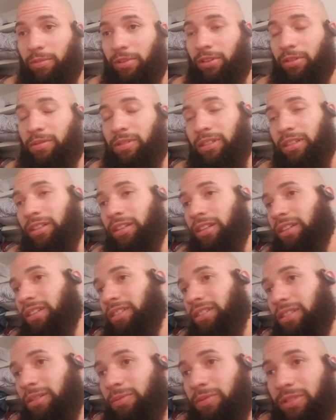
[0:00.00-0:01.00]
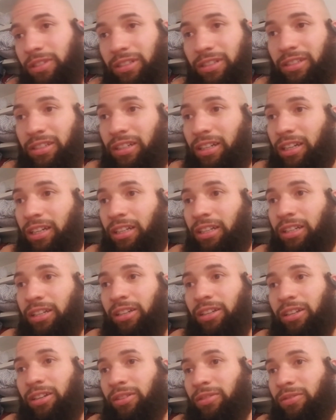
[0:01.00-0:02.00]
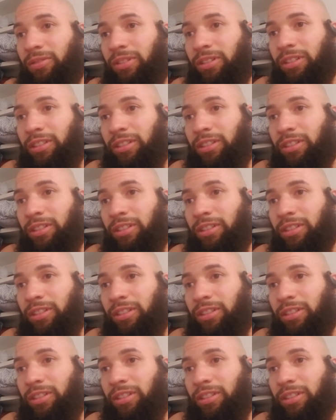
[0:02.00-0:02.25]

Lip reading: You know what I'm saying? This, she was just, you know,